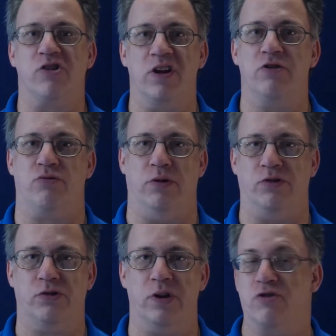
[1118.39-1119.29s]

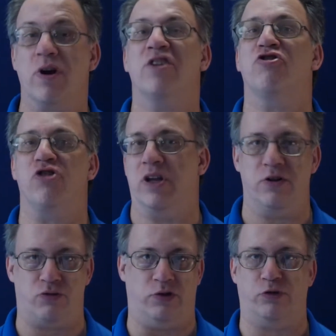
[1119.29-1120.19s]

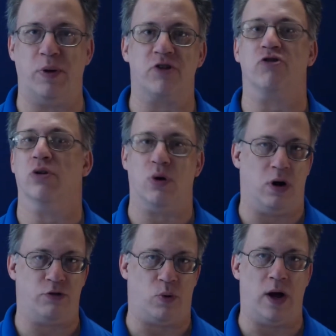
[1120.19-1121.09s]
interest, special or
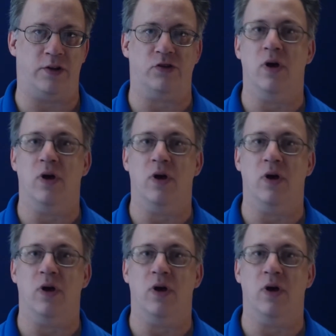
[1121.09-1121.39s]
otherwise,